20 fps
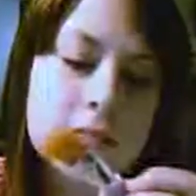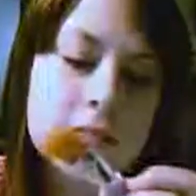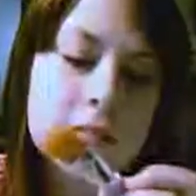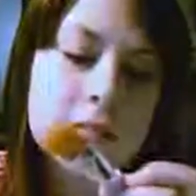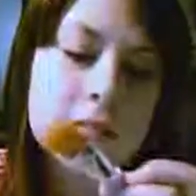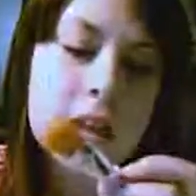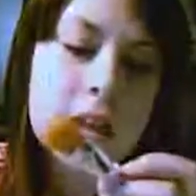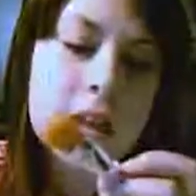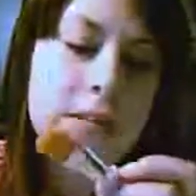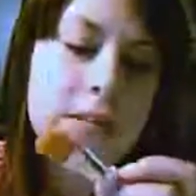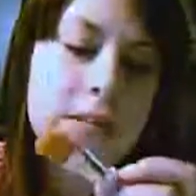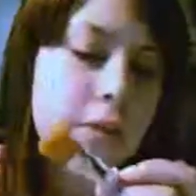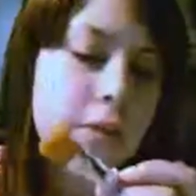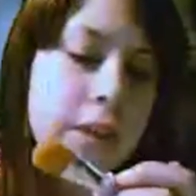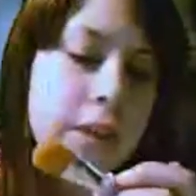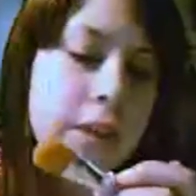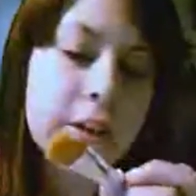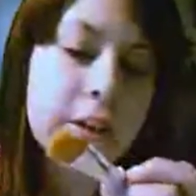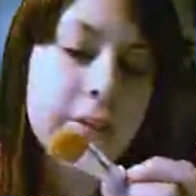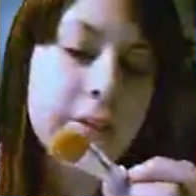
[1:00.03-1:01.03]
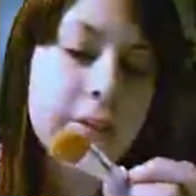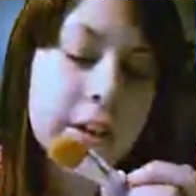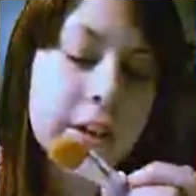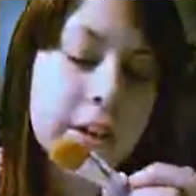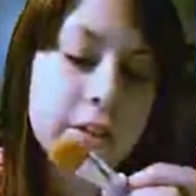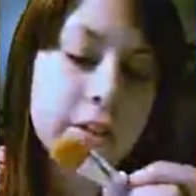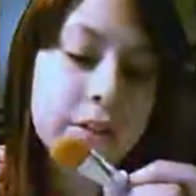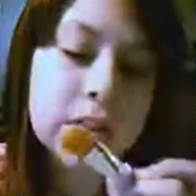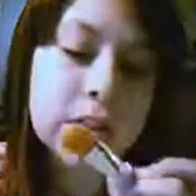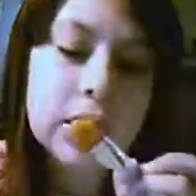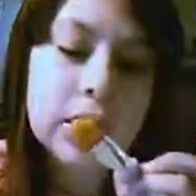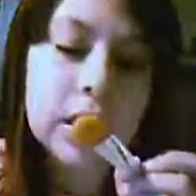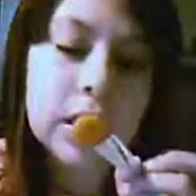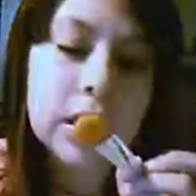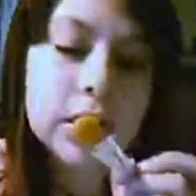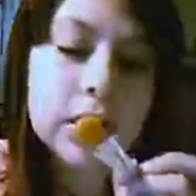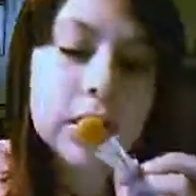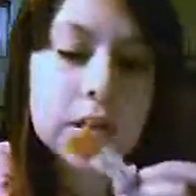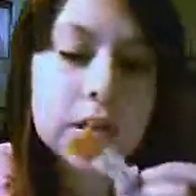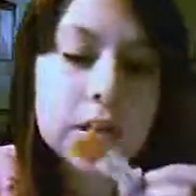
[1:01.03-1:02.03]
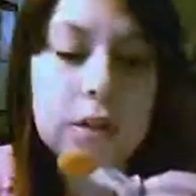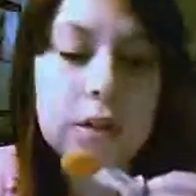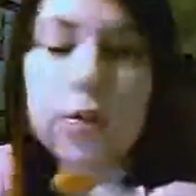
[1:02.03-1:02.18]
it was only good for those. So